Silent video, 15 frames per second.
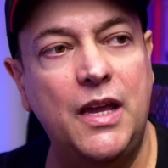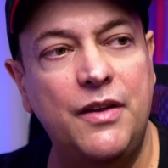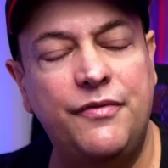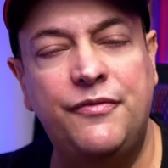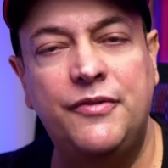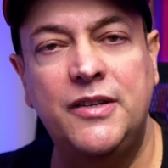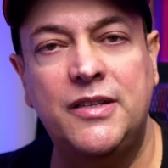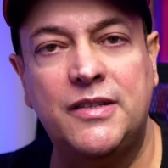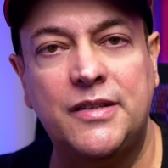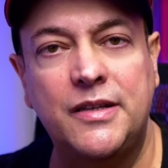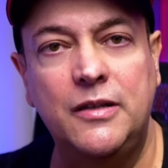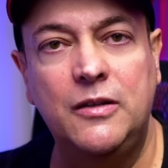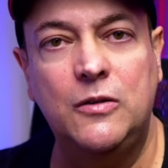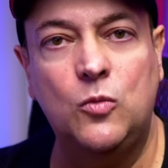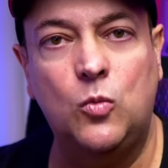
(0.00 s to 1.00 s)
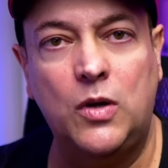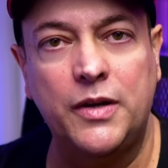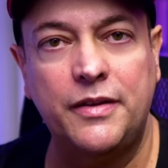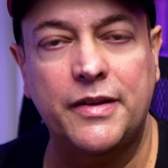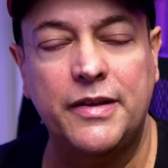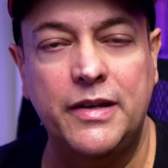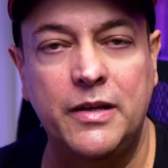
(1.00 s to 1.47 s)
every single
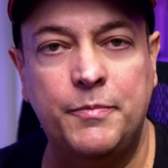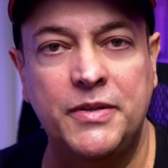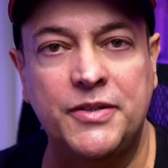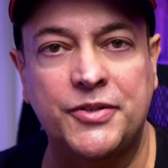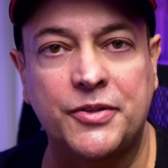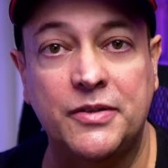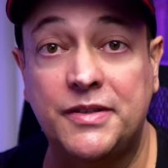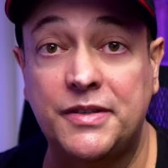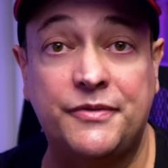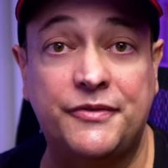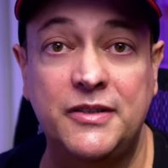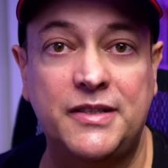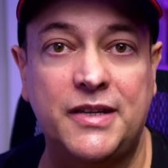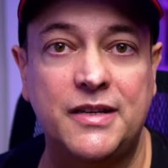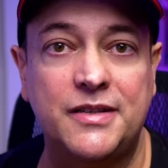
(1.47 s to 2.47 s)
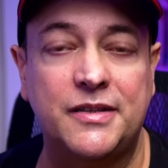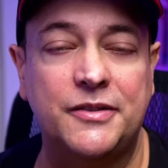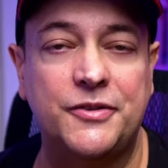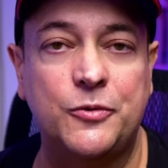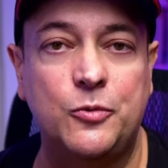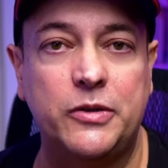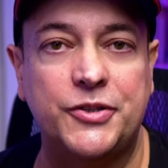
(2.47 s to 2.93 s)
one of the episodes is
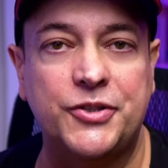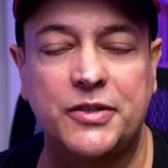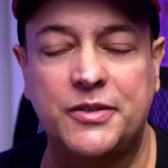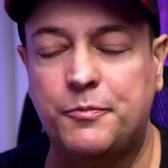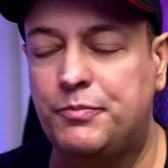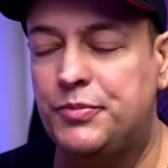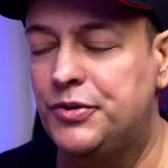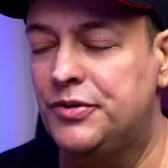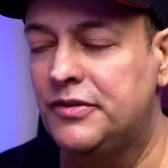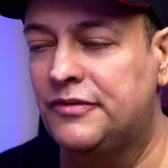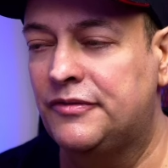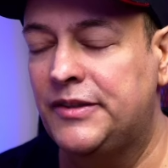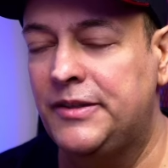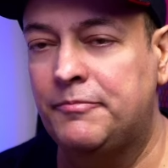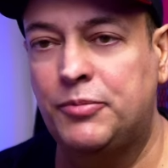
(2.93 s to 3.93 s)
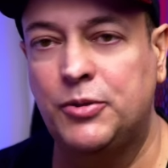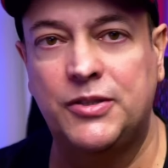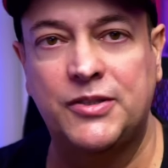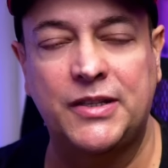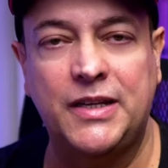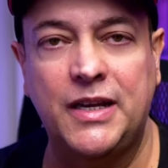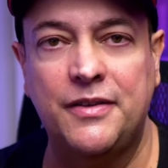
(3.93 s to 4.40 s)
fantastic to watch. It's beautifully
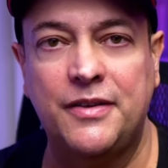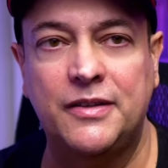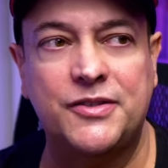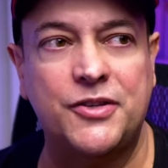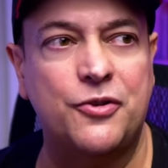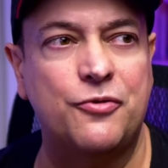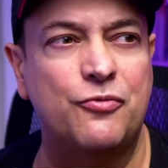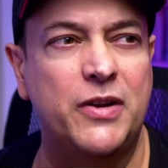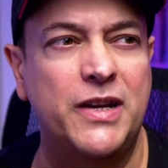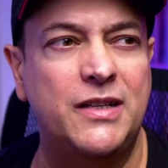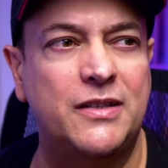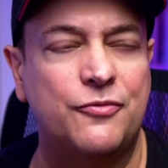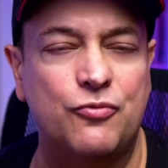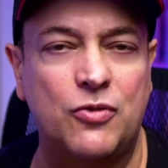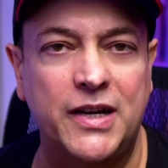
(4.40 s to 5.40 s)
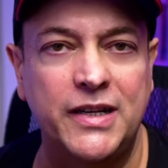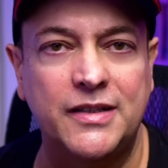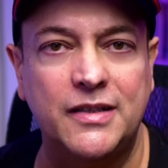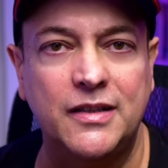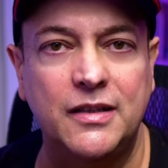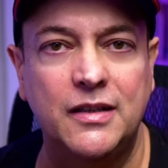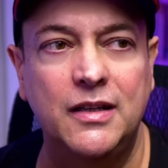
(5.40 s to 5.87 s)
put together. It's great
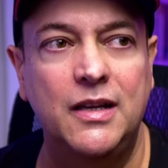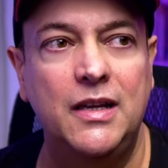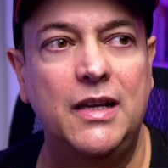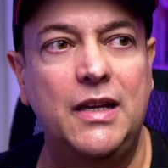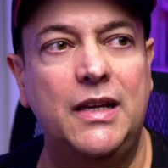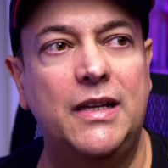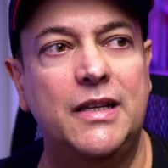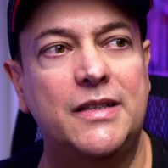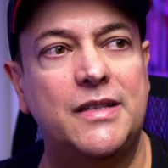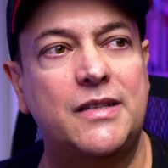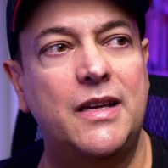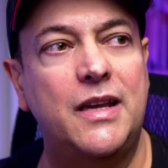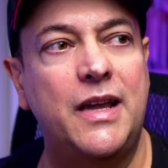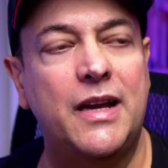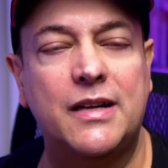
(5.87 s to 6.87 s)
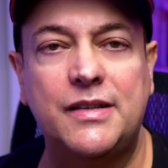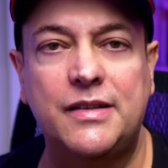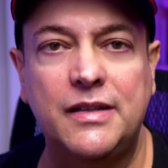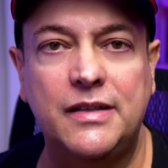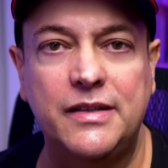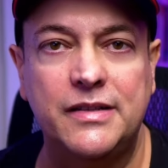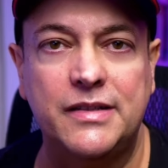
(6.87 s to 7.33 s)
writing. It's
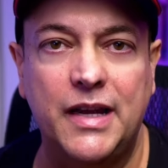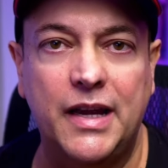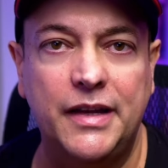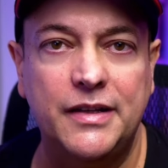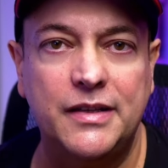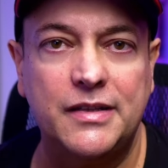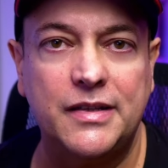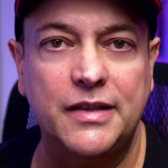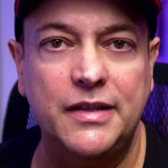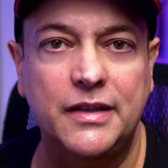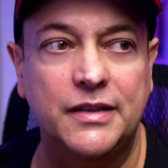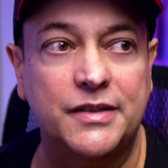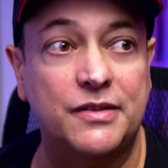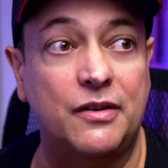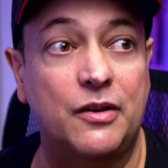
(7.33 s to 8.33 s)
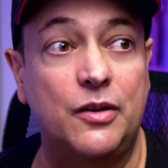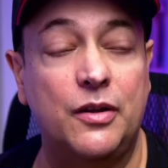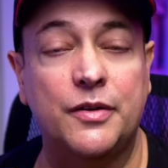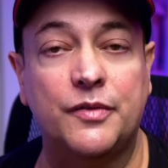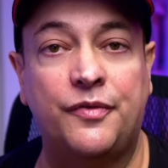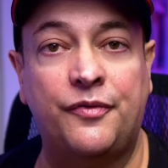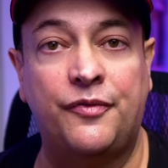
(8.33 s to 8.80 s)
excellent editing. It's a lot